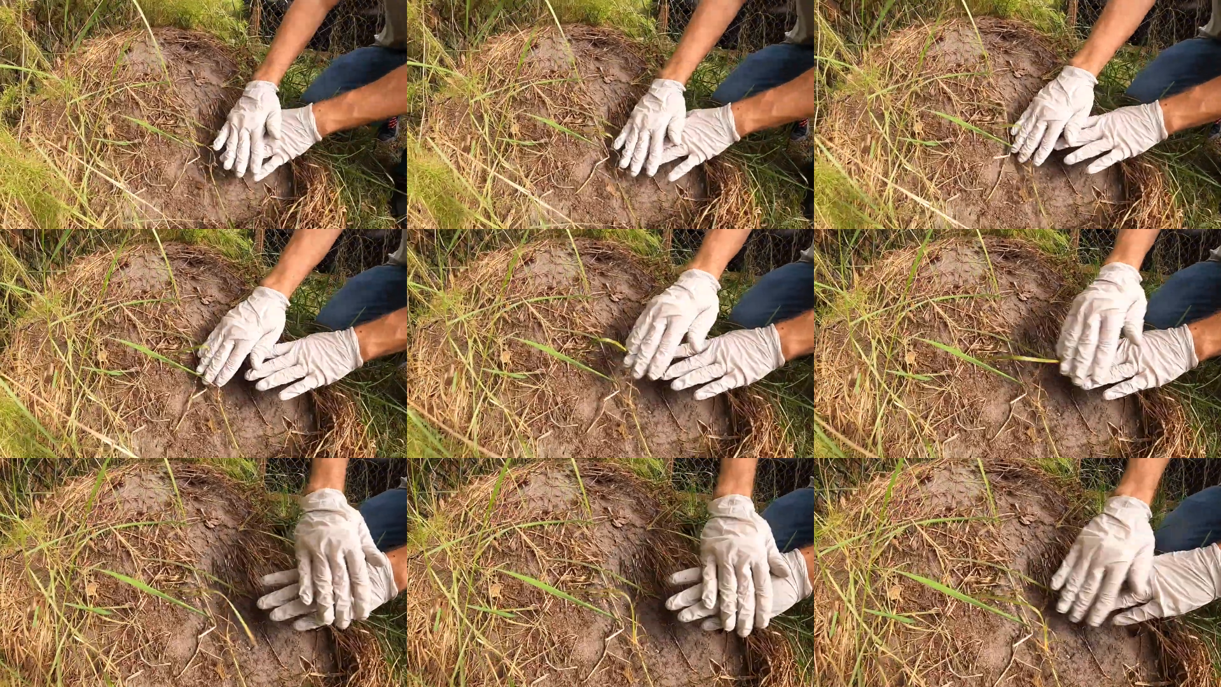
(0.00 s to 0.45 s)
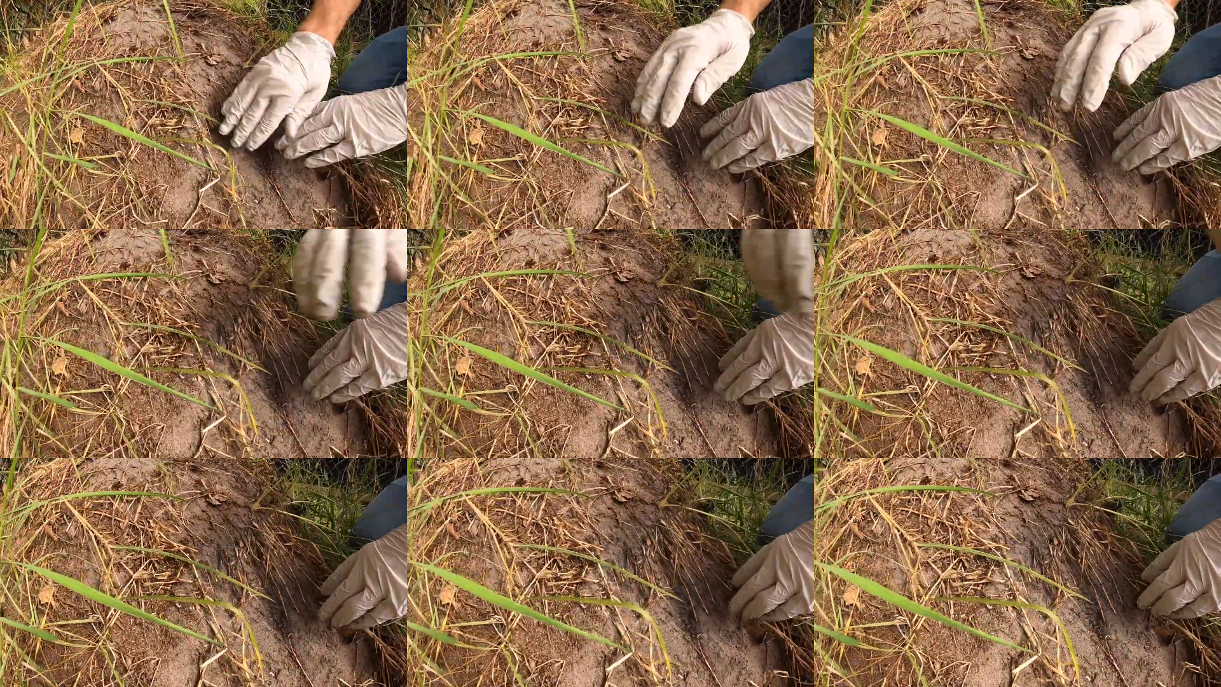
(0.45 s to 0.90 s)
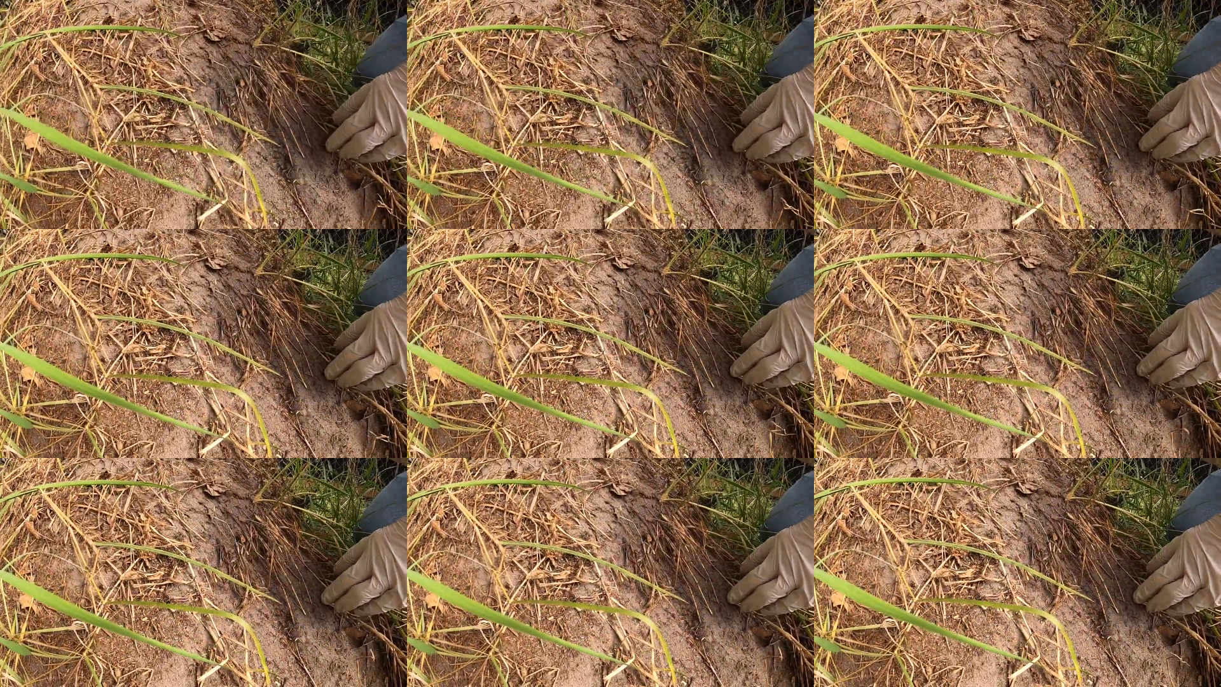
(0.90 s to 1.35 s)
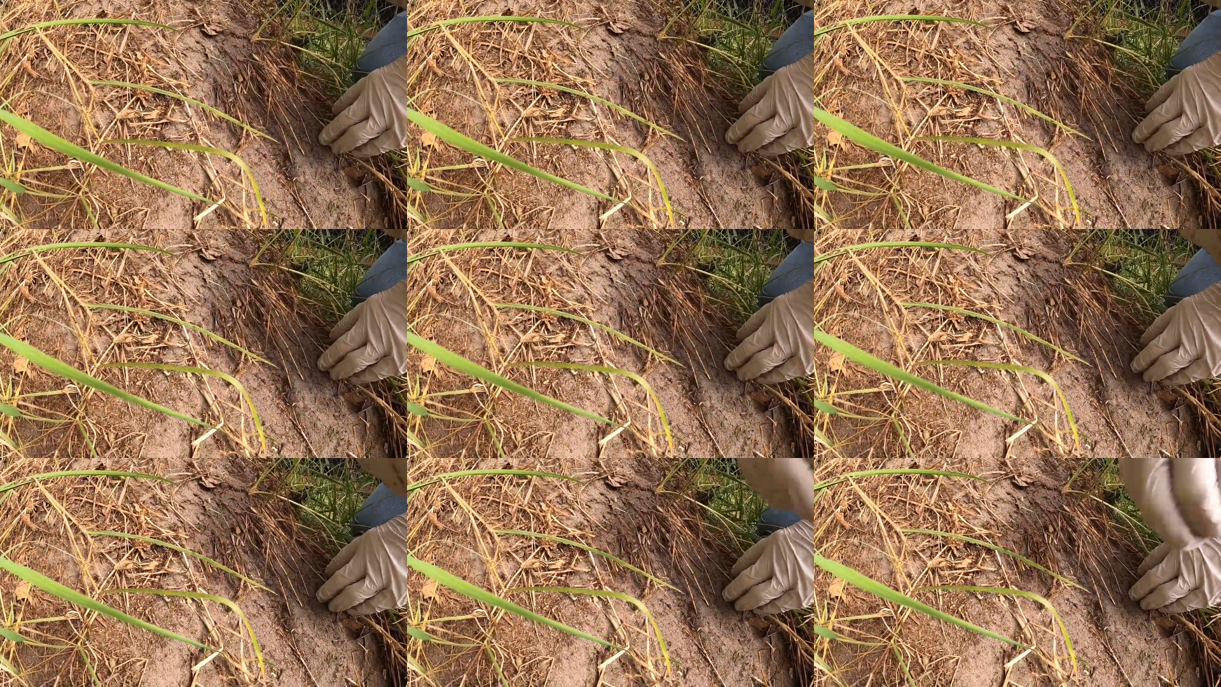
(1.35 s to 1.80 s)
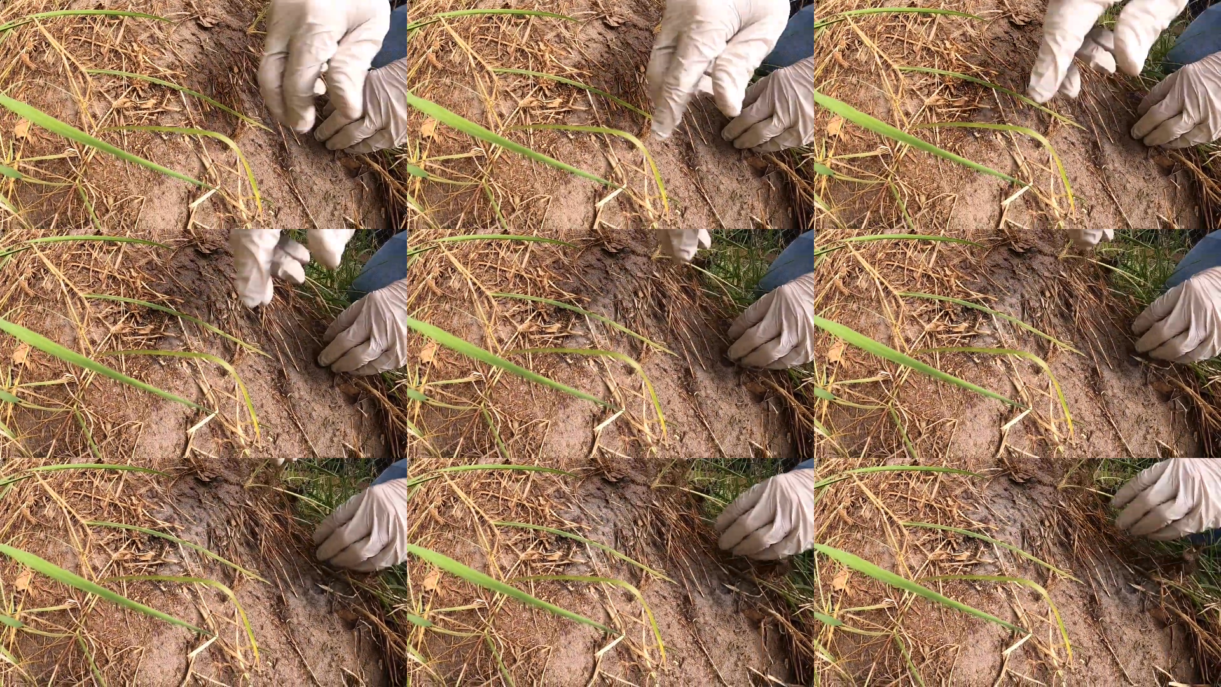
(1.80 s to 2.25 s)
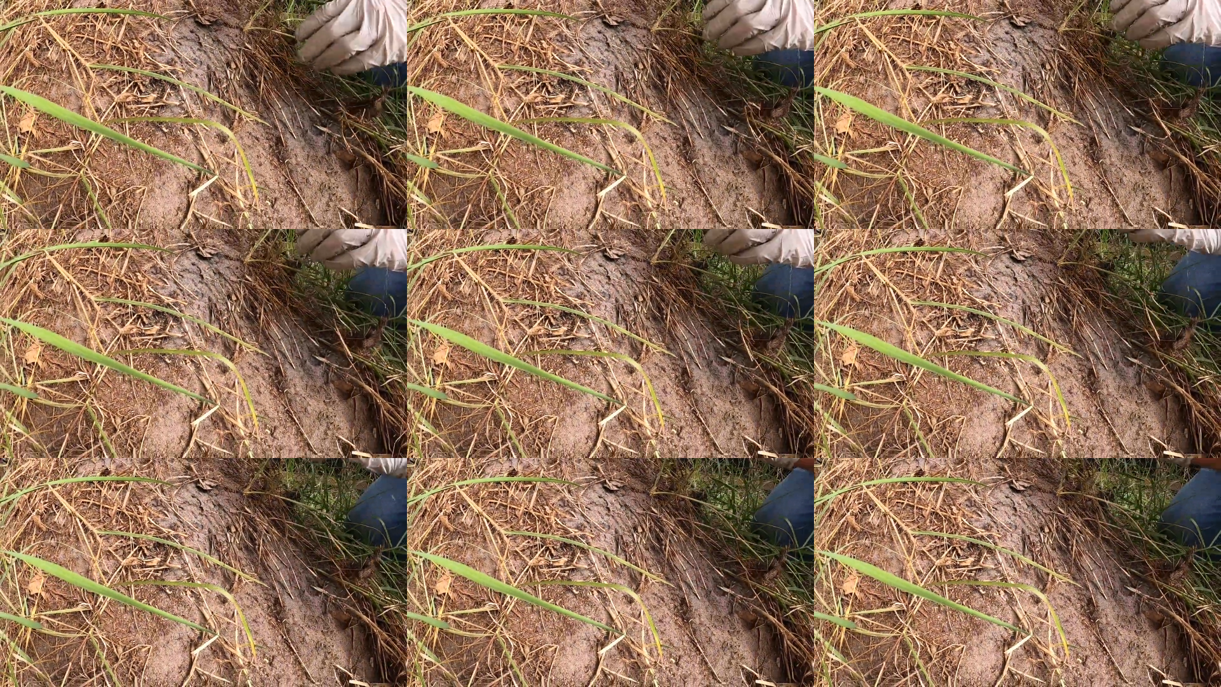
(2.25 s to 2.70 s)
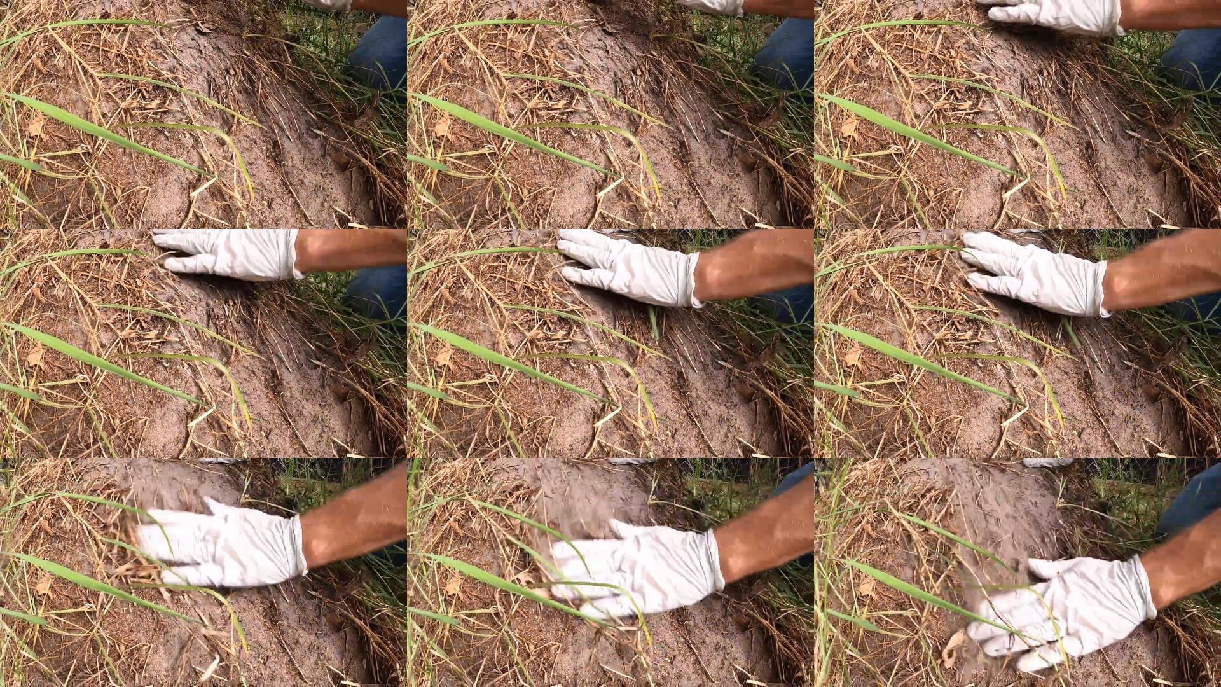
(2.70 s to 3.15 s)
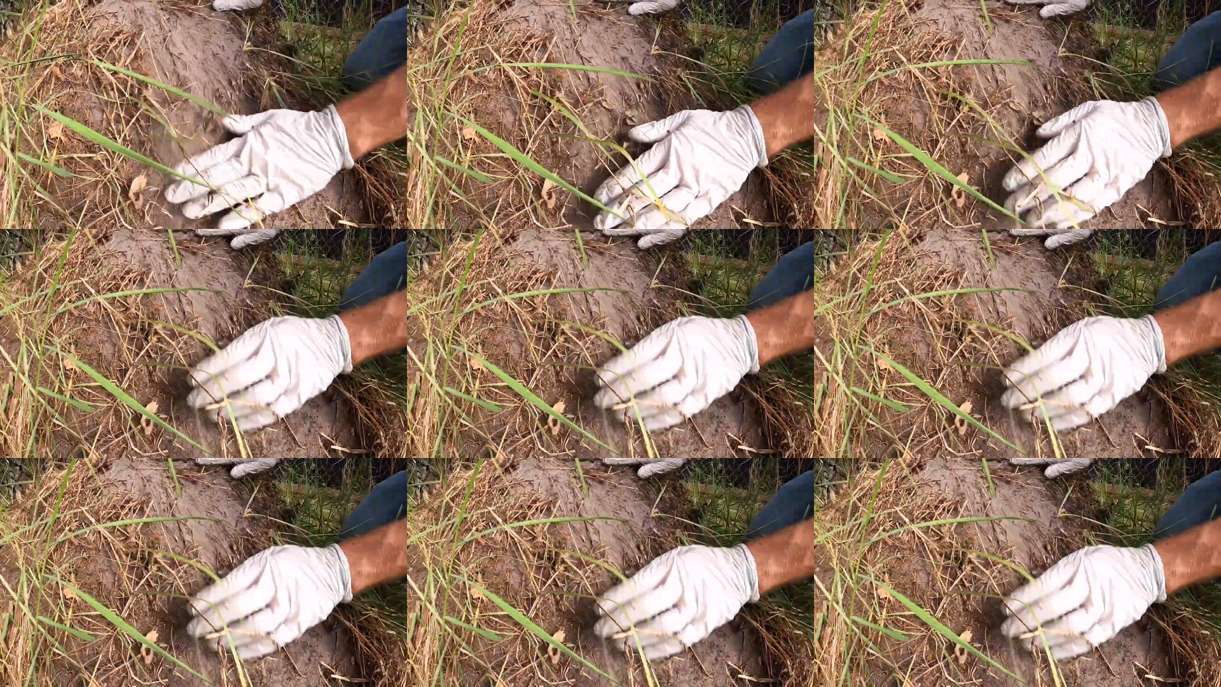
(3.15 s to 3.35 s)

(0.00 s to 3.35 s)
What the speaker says: [unreadable: no face in view]